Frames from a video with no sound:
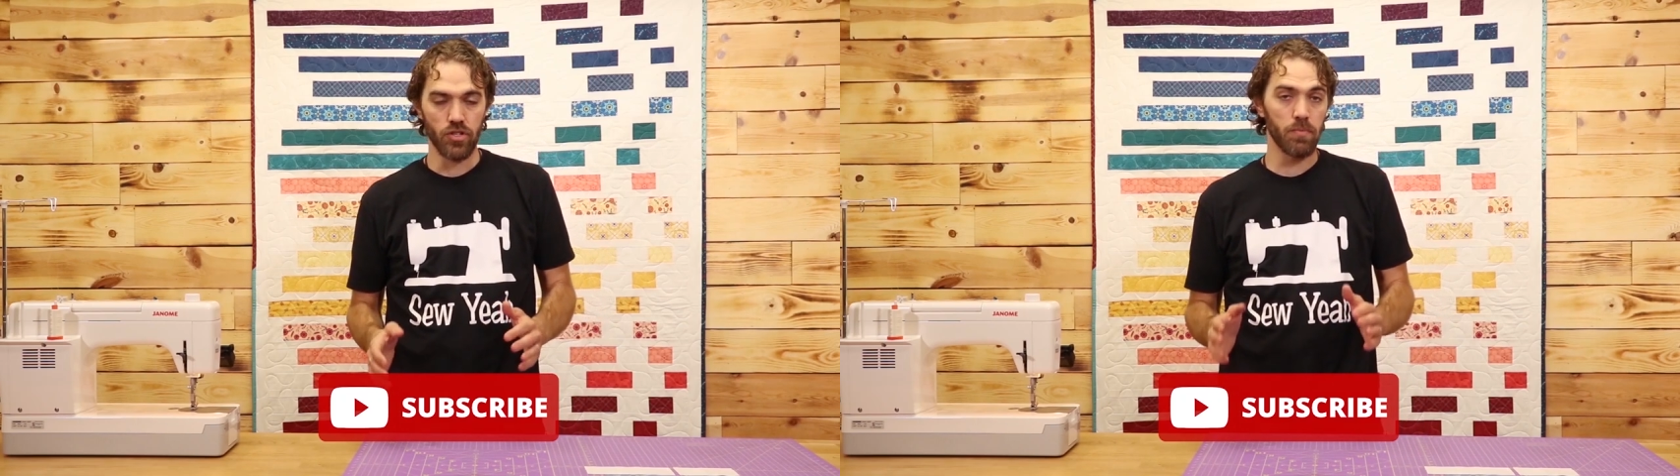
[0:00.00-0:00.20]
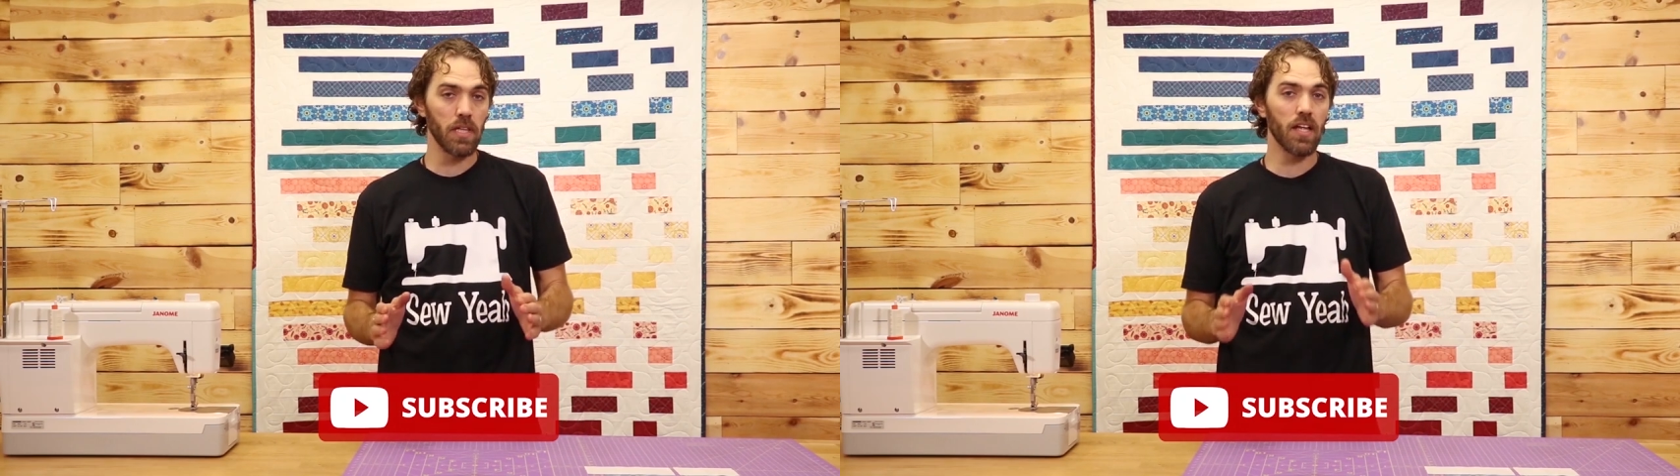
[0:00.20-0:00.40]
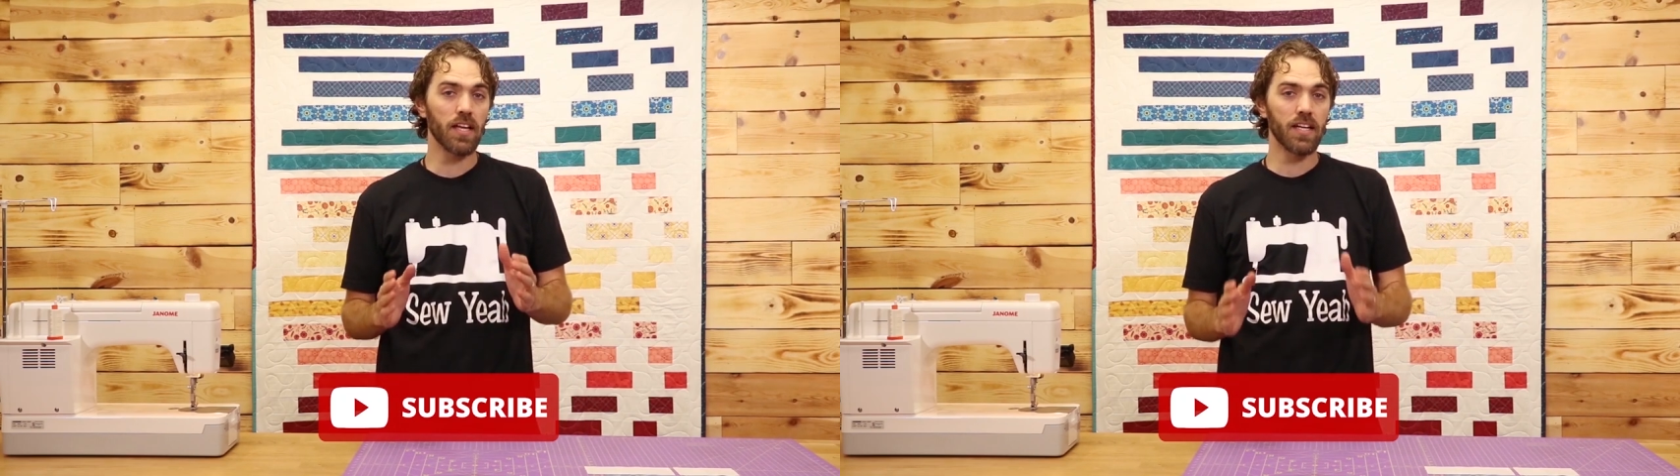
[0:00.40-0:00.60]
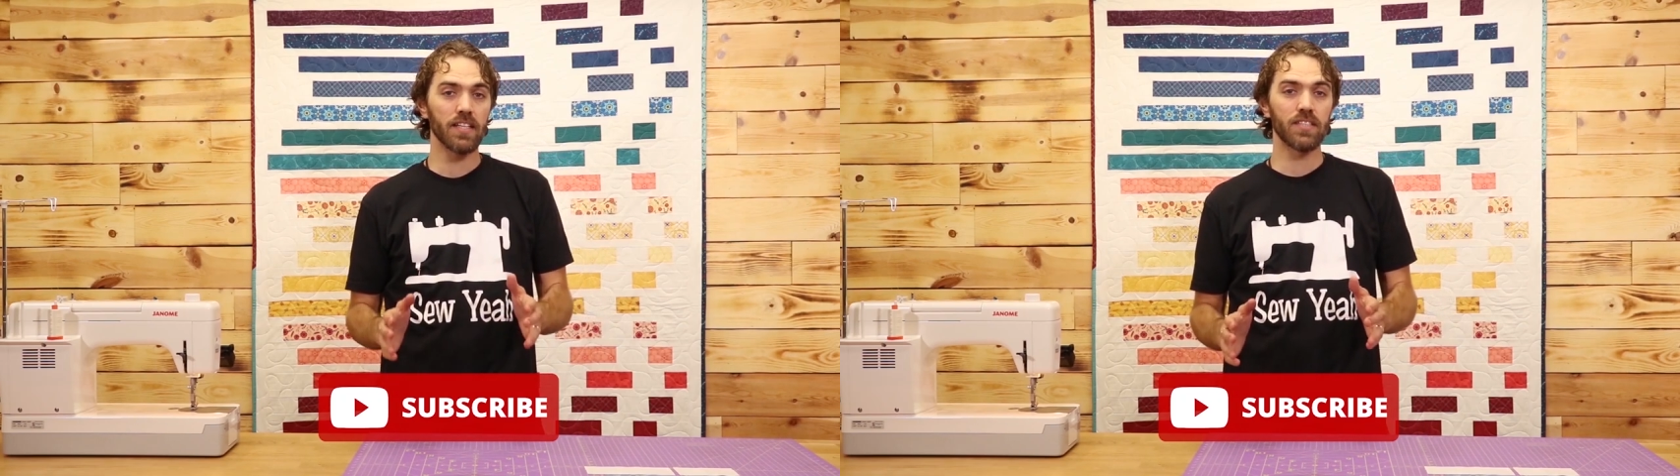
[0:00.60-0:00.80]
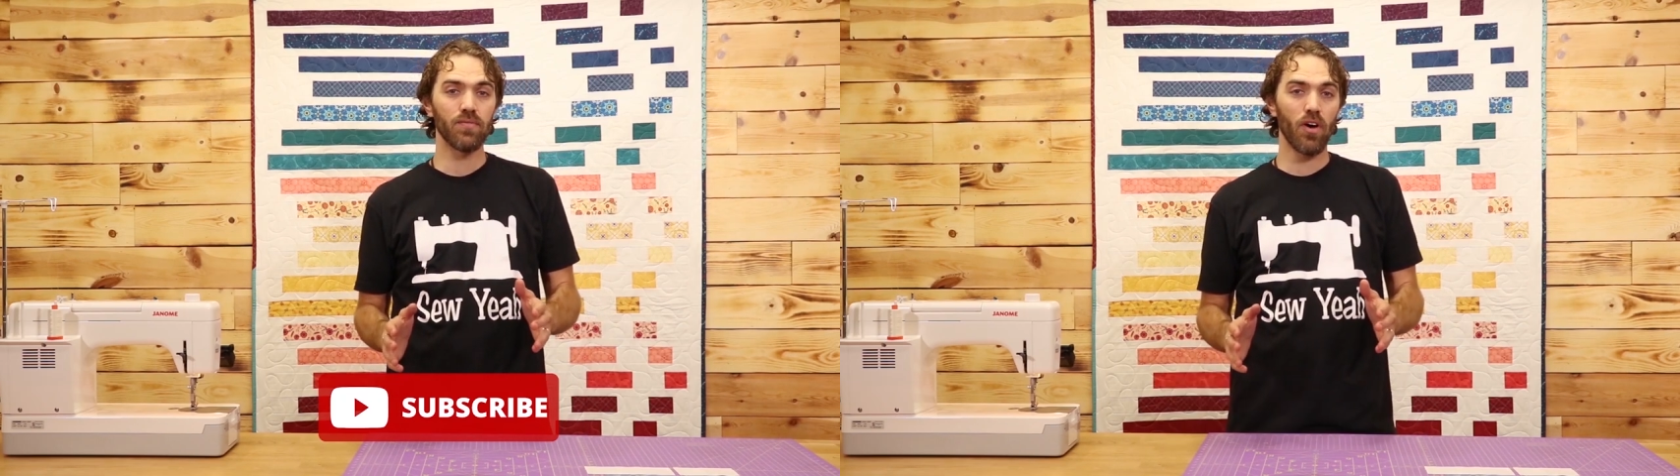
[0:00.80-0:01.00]
going to be a lot of
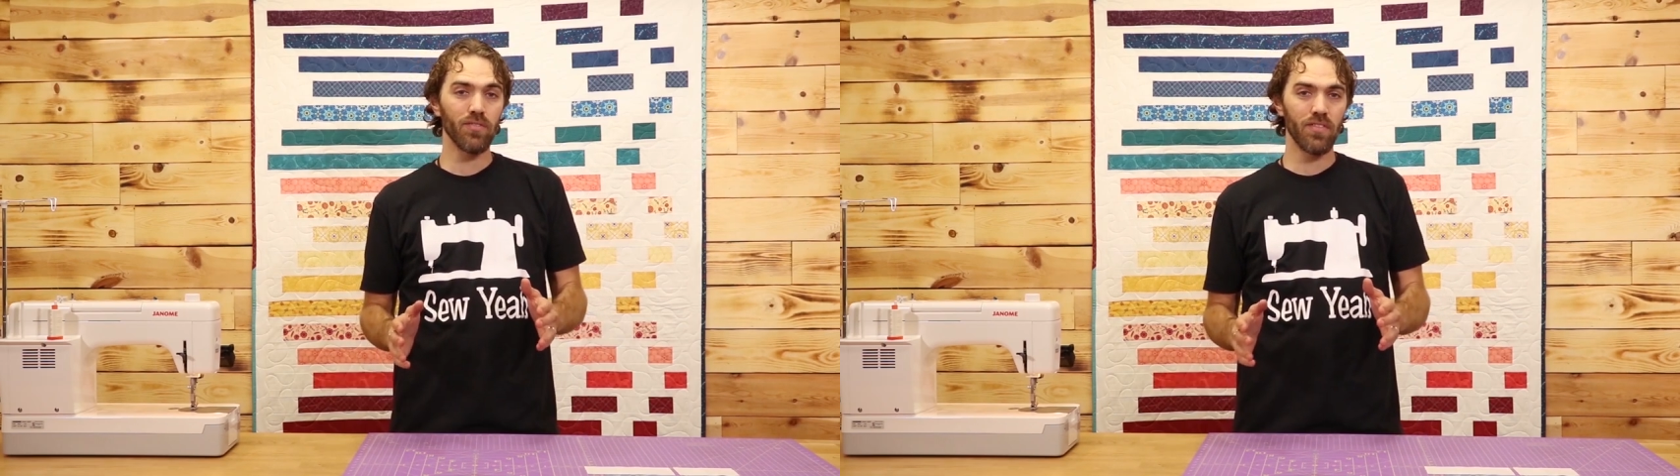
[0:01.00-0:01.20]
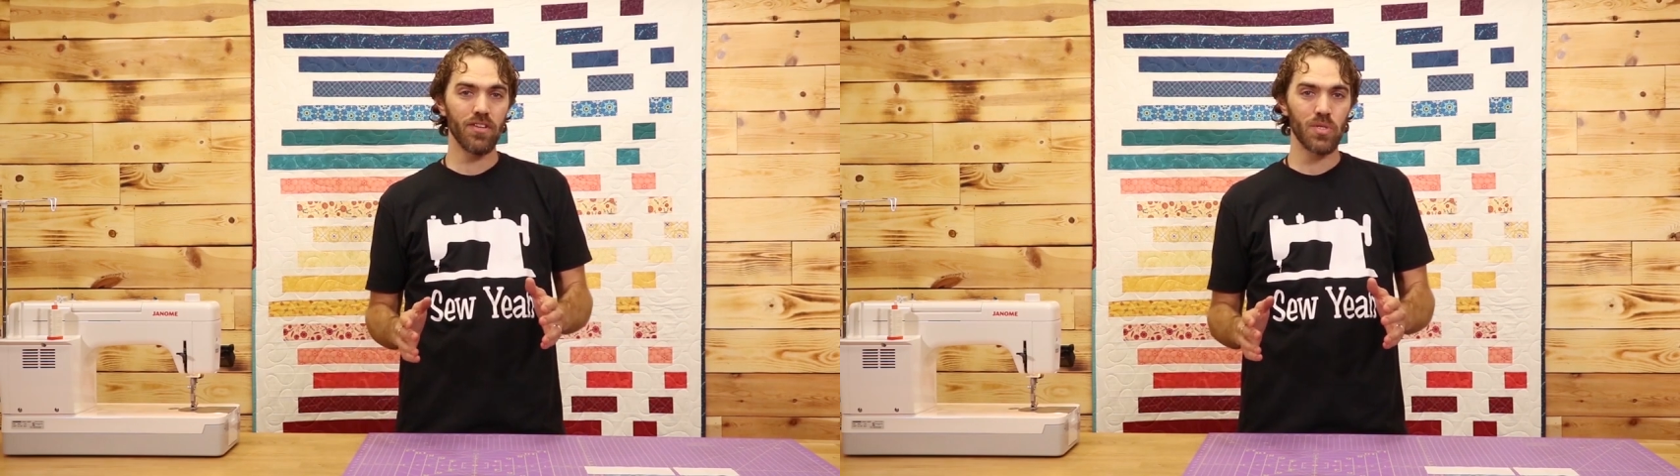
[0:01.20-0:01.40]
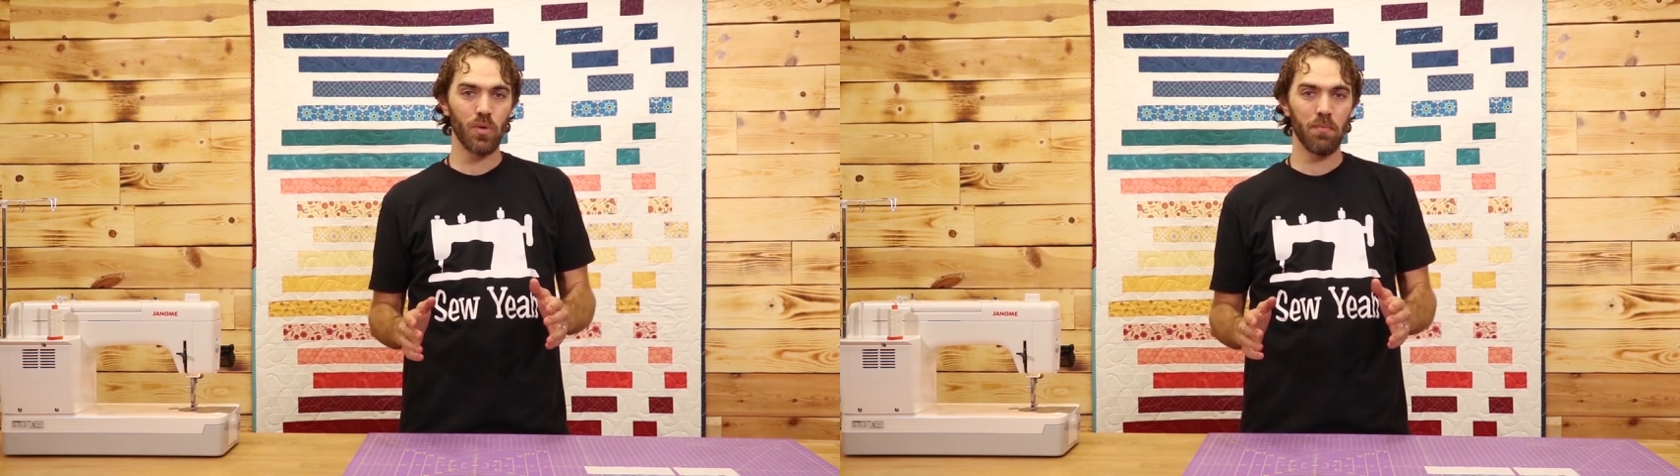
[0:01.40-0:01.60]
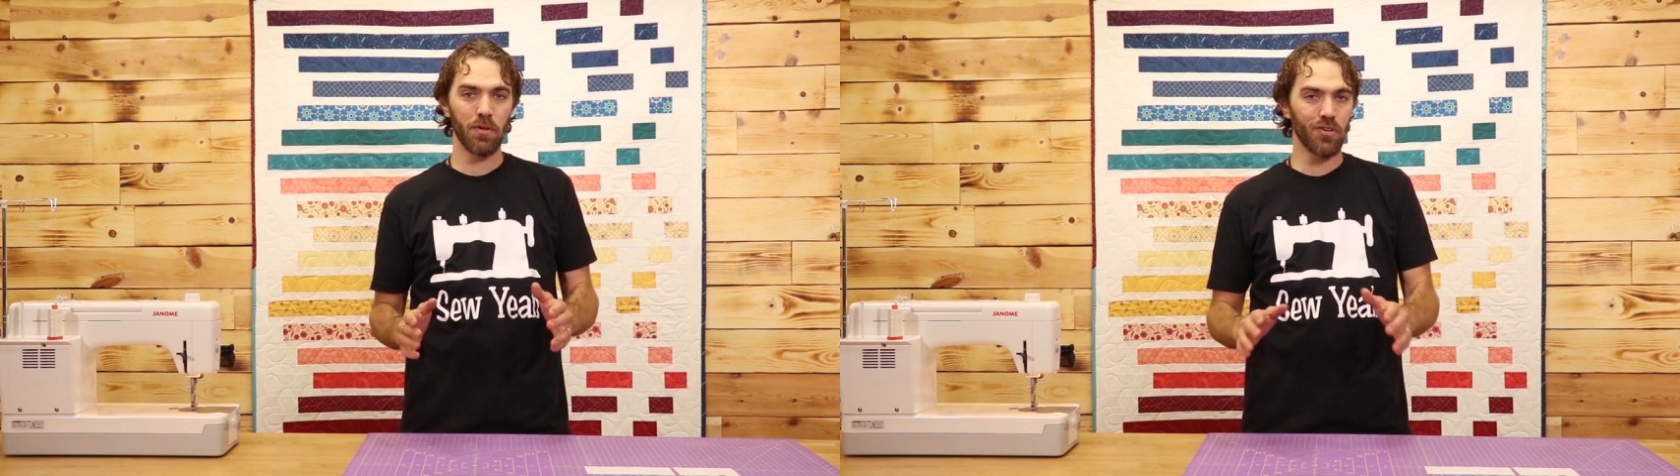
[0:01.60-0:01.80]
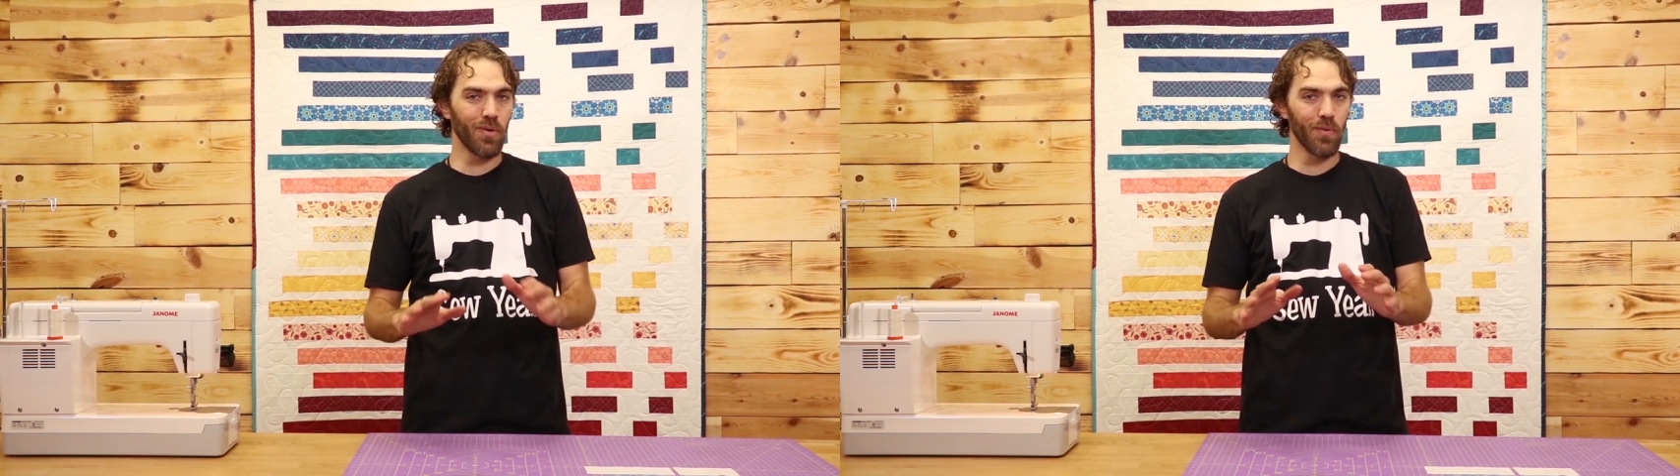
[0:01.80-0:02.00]
cuts involved in this one,
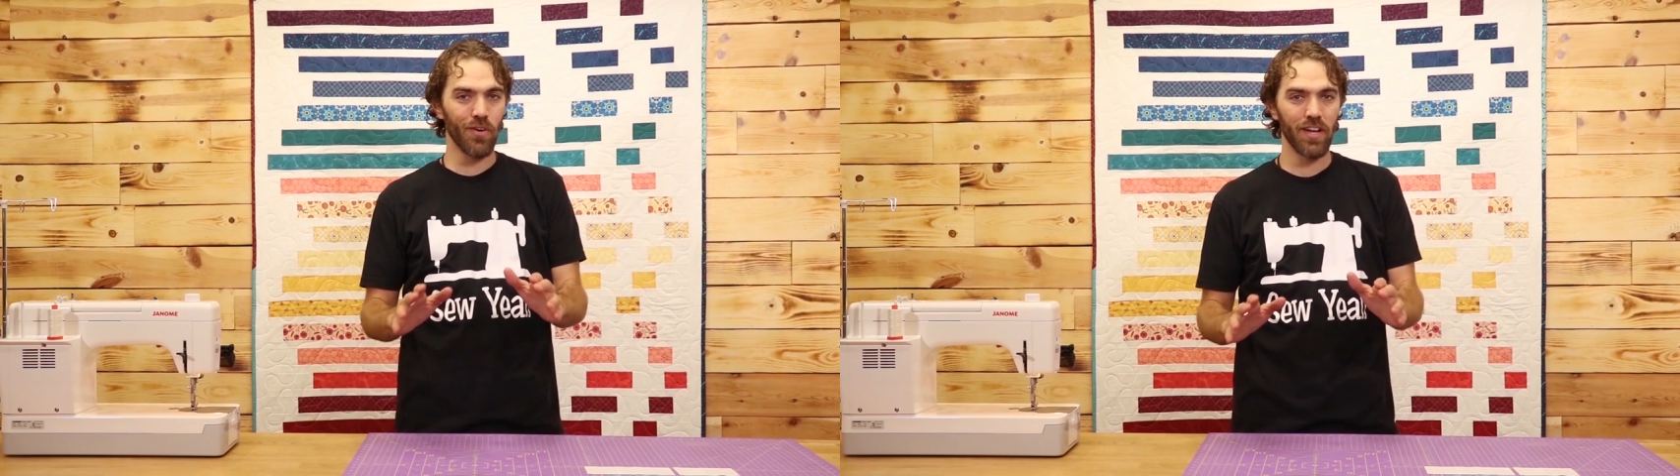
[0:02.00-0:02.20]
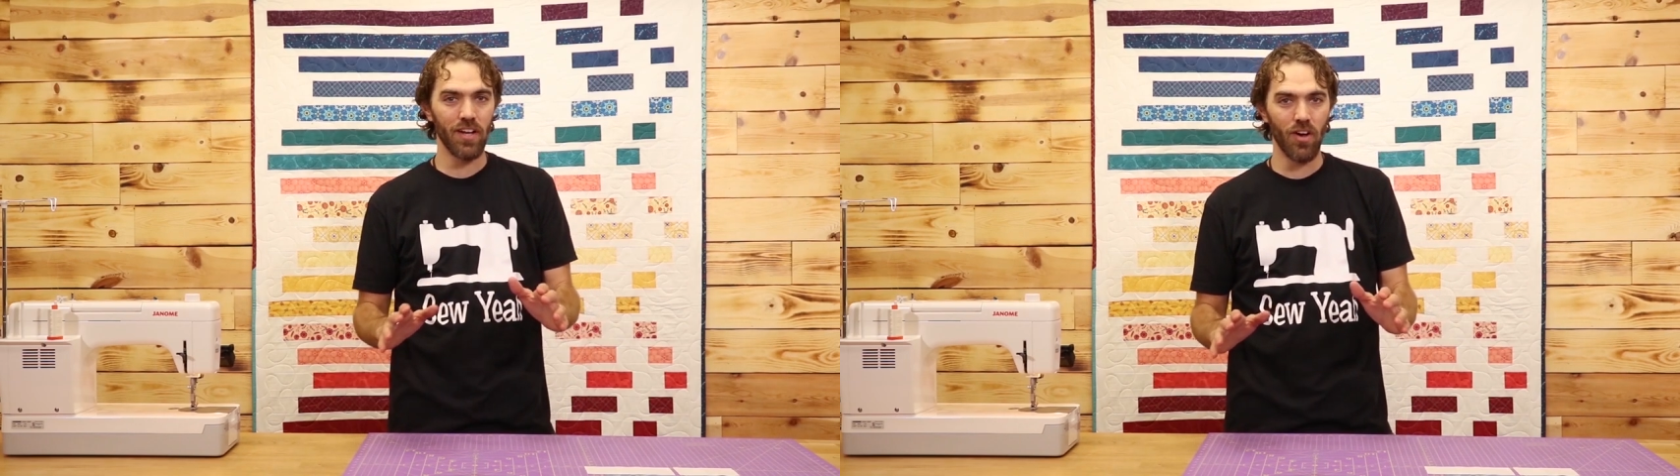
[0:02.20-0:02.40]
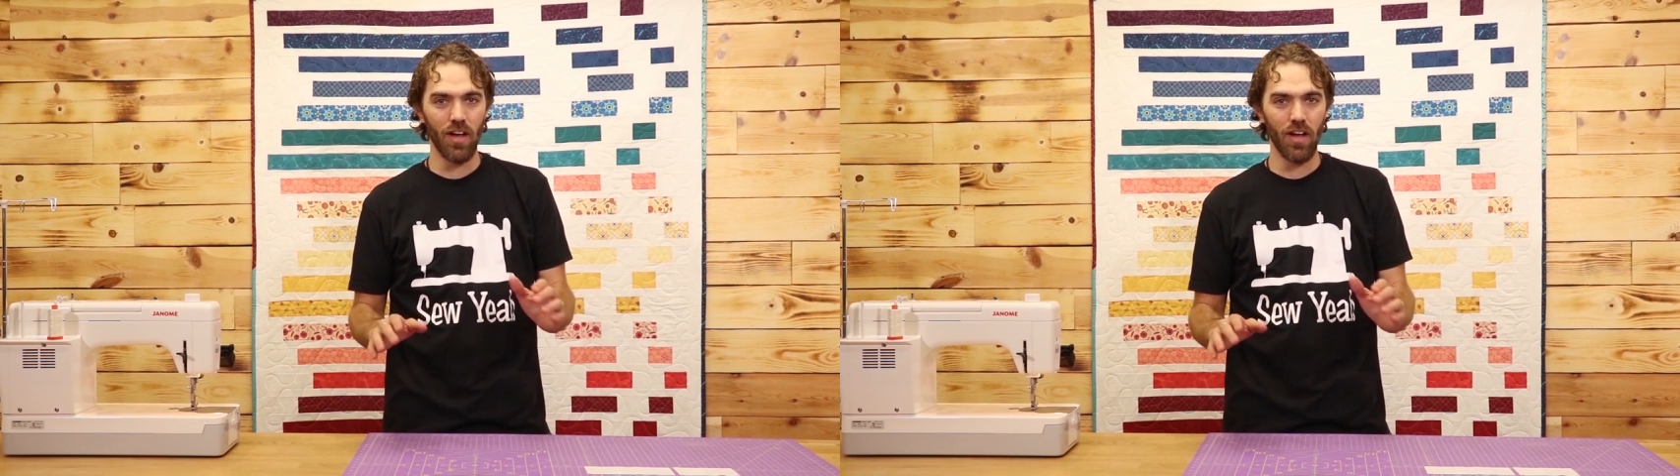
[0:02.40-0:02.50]
but don't worry,